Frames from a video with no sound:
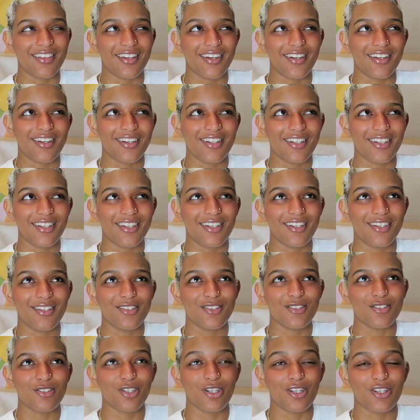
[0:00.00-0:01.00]
that it
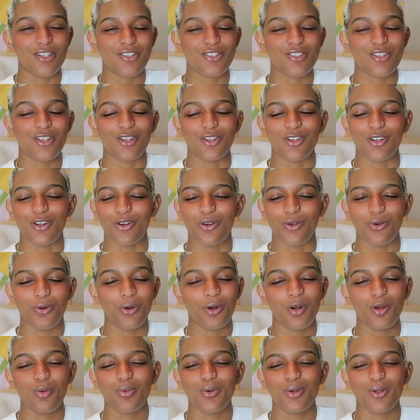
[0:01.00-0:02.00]
is just
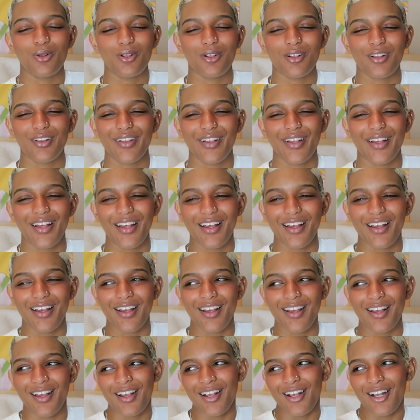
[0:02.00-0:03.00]
adorable.
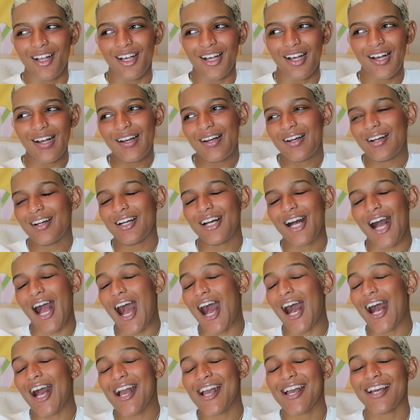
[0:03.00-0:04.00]

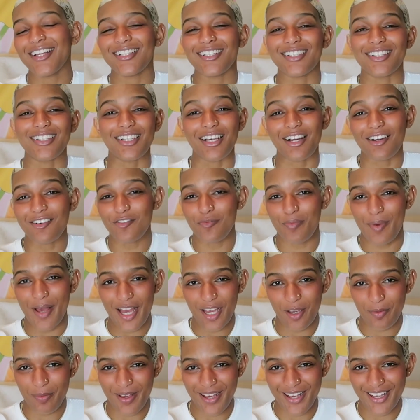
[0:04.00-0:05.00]
I love
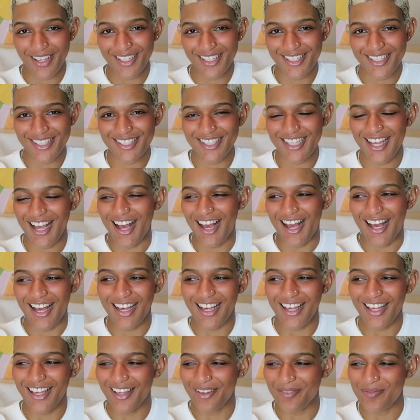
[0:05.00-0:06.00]
backpacks.
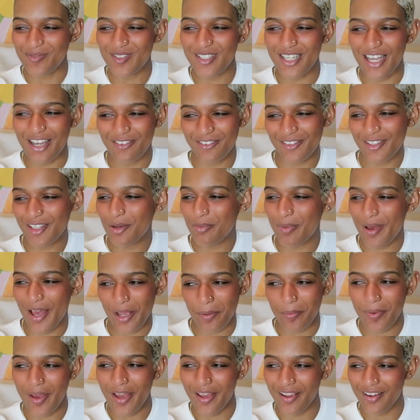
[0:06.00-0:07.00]
I am definitely a
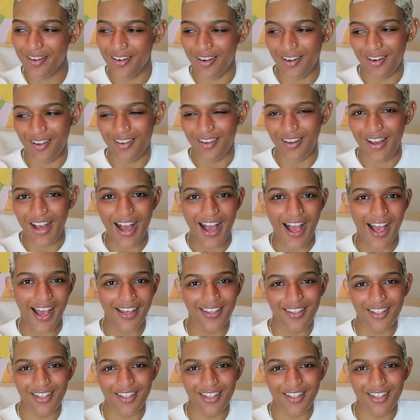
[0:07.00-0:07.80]
backpack girl. I